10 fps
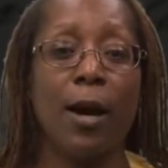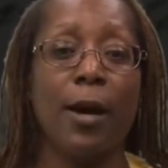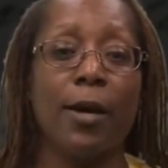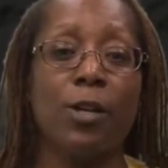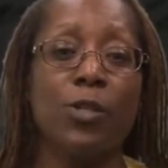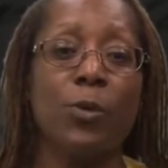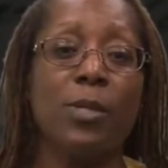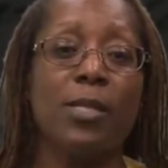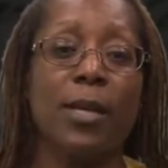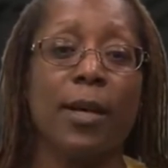I also
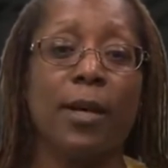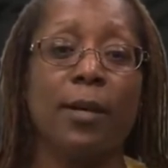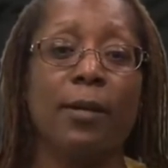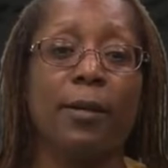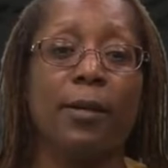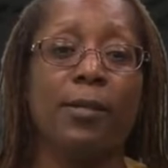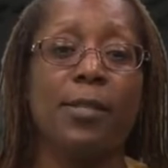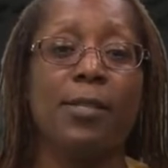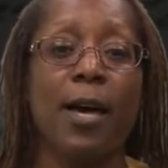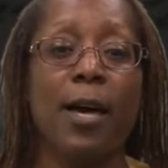would say
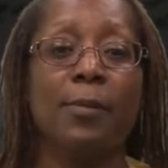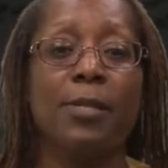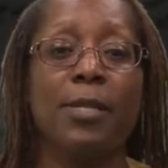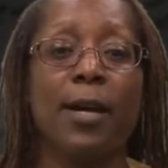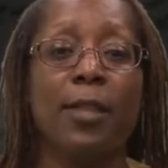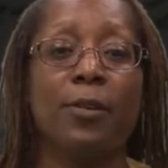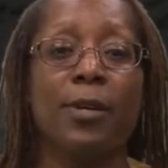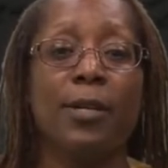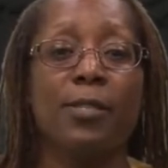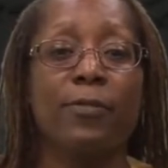it's a time to
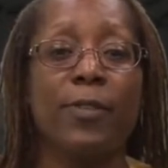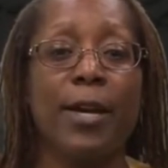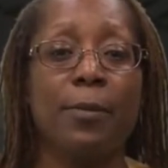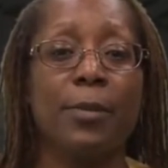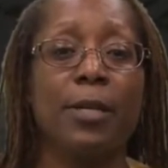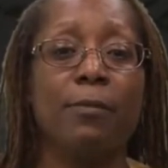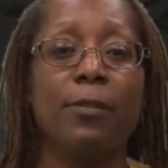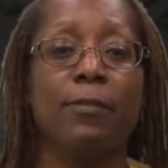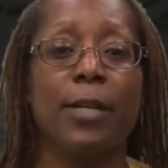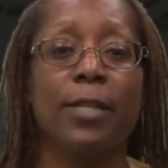gather as family
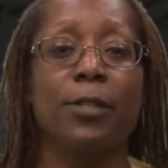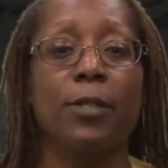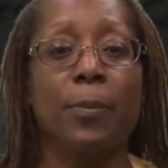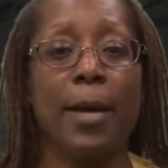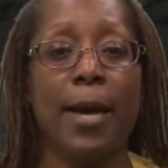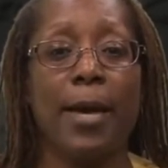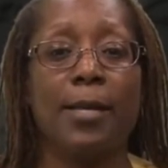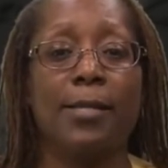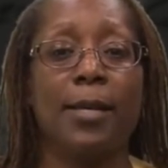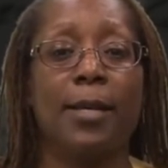and reflect on the
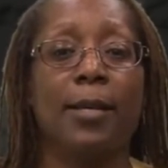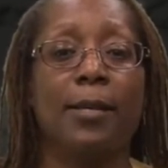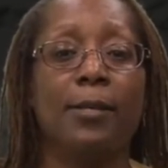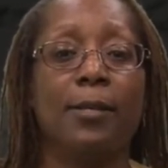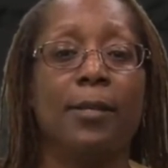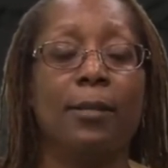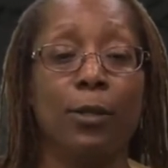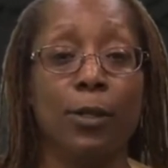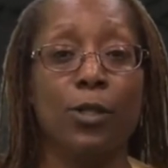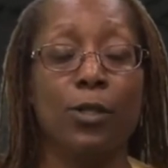past and,
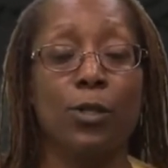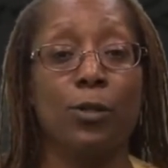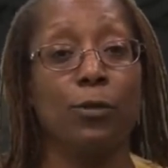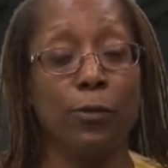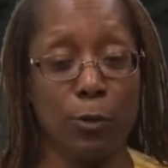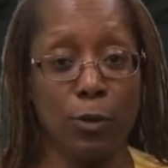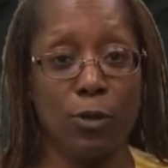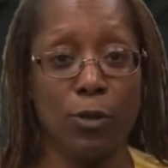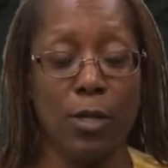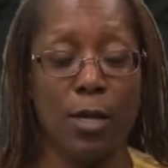and look to the
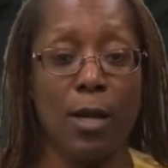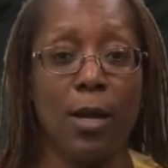future.